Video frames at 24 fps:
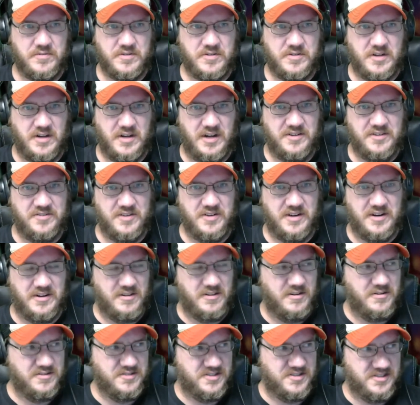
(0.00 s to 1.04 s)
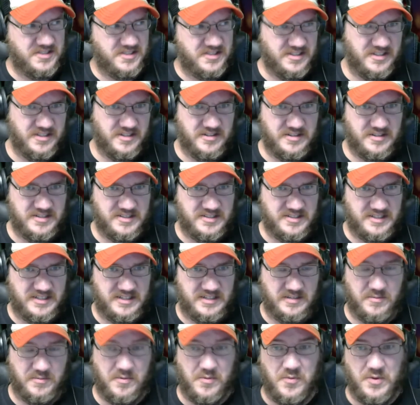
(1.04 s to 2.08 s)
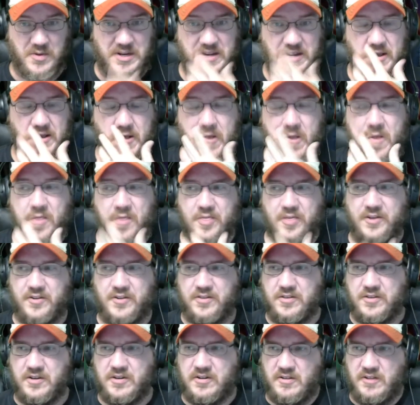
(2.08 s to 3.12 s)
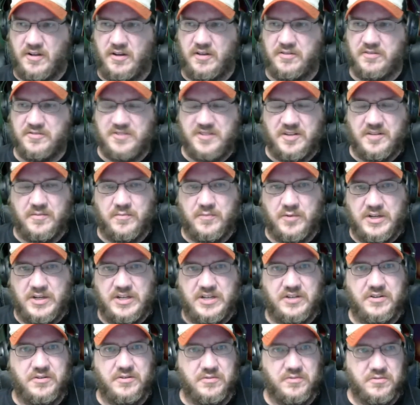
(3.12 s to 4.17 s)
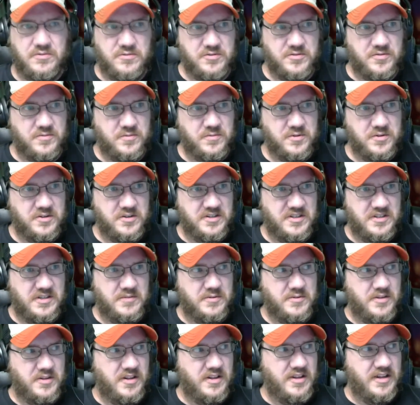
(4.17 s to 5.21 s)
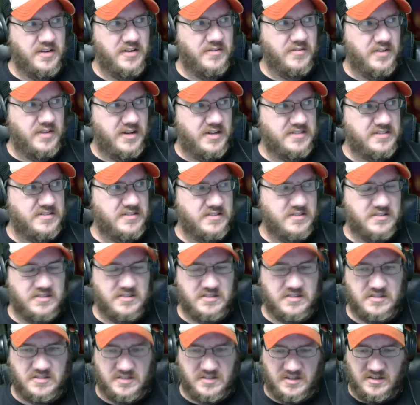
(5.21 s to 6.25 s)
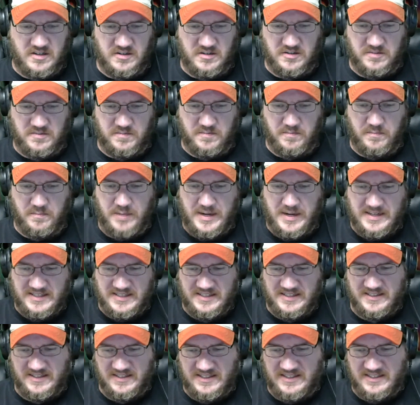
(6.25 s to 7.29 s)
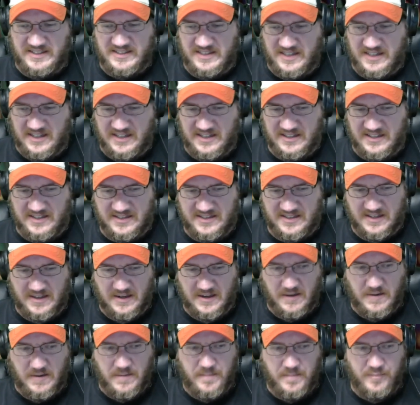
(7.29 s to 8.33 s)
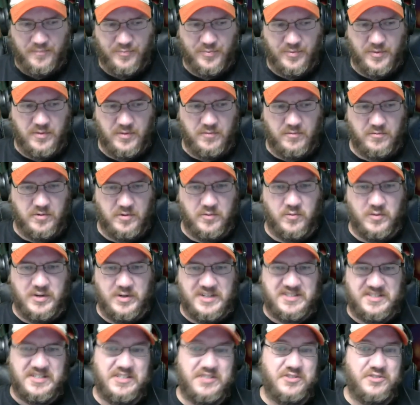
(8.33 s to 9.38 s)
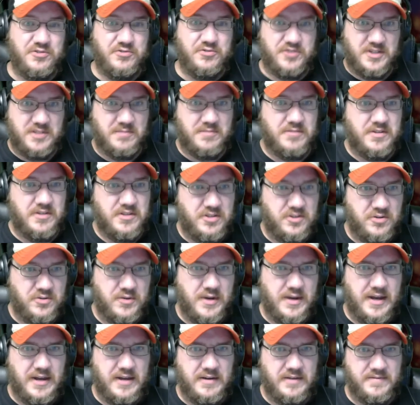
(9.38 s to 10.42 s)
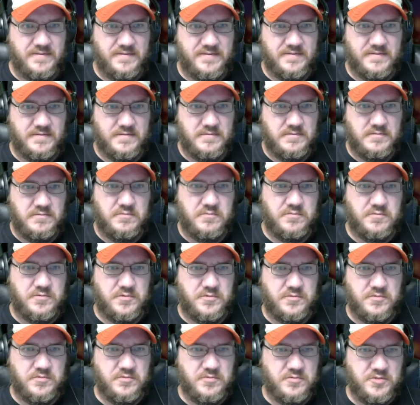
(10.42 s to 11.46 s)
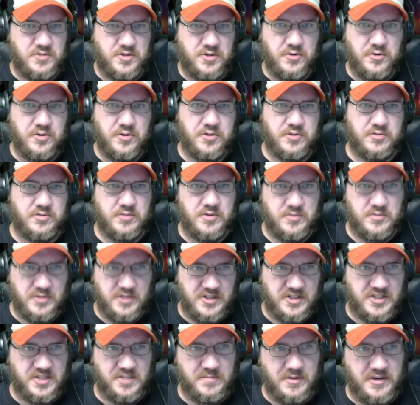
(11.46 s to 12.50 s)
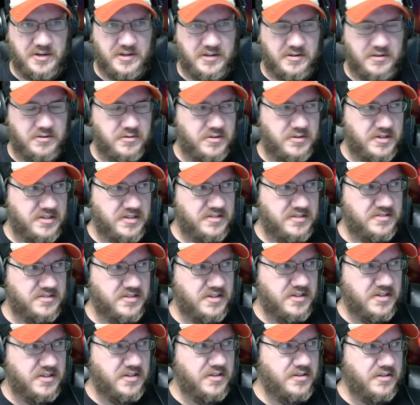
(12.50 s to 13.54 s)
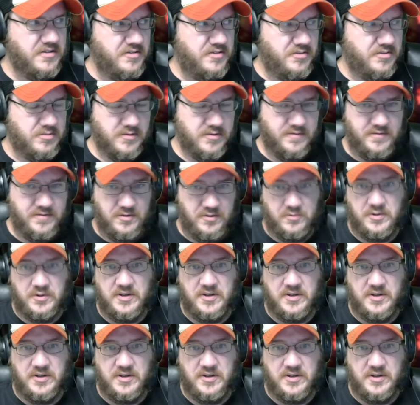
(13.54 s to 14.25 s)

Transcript: contract clauses in there that say, the clause that we use when we're dealing with a lot of licenses basically says, when we send you something, you have 2 to 3 weeks, depending on who it is, to review